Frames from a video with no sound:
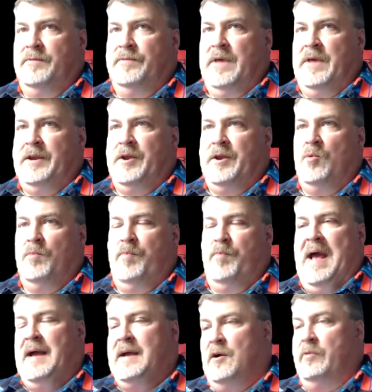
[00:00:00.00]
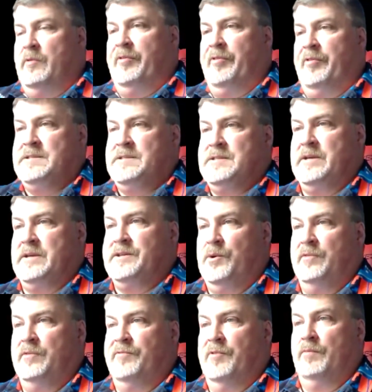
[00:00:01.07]
they don't pack all the things into
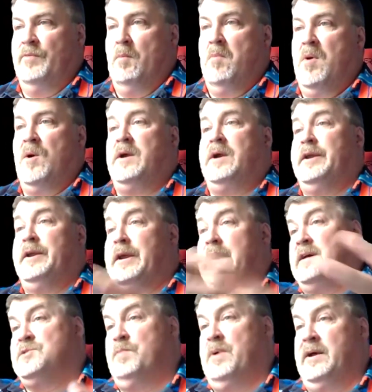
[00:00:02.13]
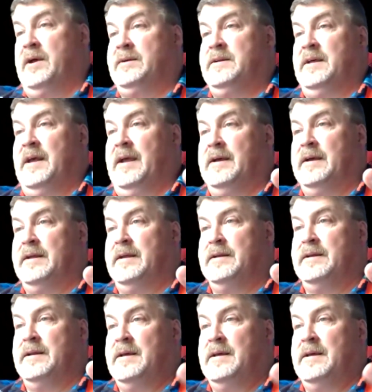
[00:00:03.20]
it from the marketing aspect and